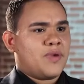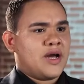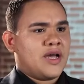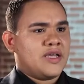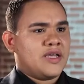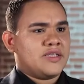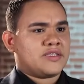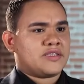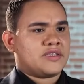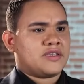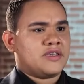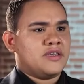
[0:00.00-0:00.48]

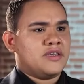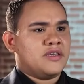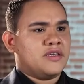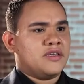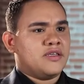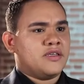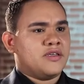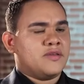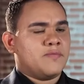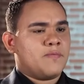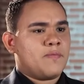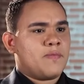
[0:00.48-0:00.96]
I called
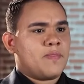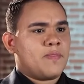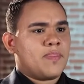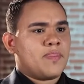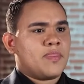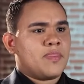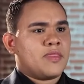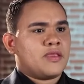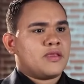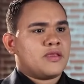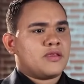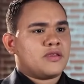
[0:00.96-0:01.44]
the guy
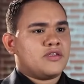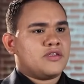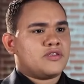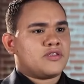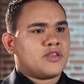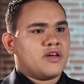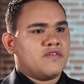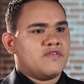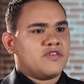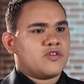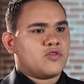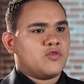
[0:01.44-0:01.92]
who had been
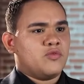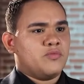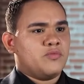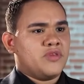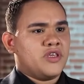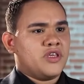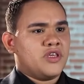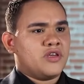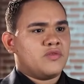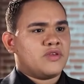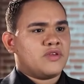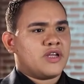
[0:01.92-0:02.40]
with
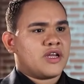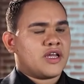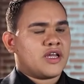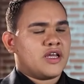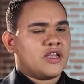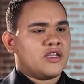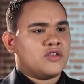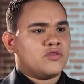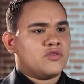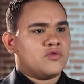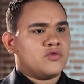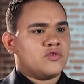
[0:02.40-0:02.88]
me,
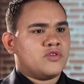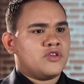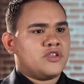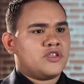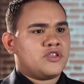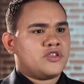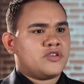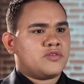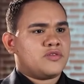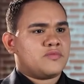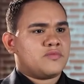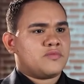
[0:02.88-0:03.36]
and I
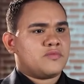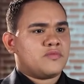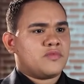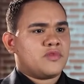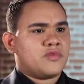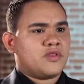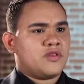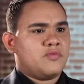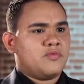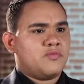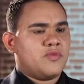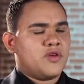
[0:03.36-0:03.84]
asked him
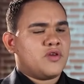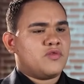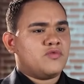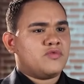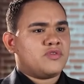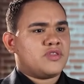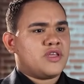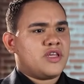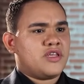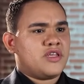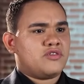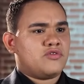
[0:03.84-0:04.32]
if I had
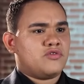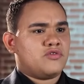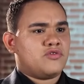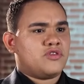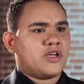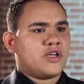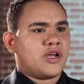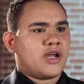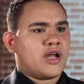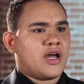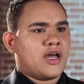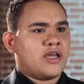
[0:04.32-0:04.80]

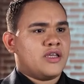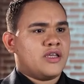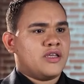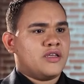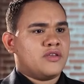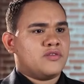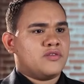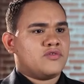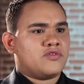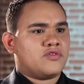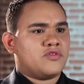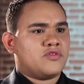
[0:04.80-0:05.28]
fallen
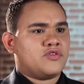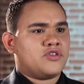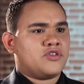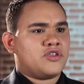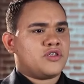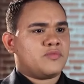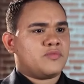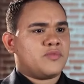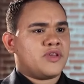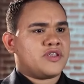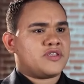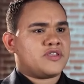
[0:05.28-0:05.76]
or
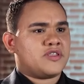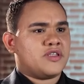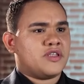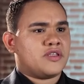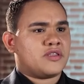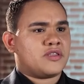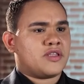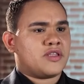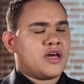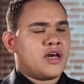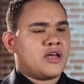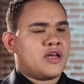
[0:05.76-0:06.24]
had had an
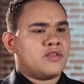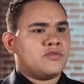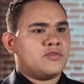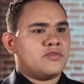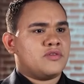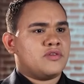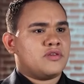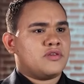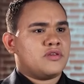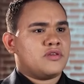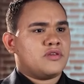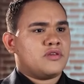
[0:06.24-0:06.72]
accident.